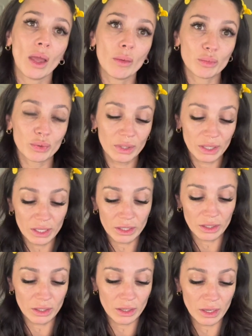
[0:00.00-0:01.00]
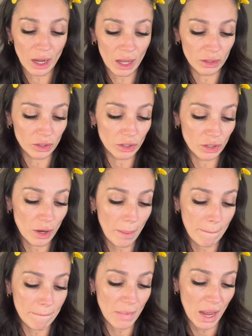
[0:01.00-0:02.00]
Pretty good color
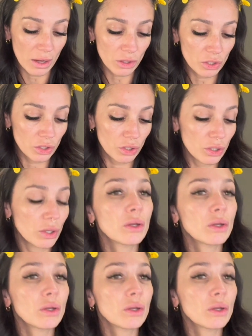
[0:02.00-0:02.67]
match.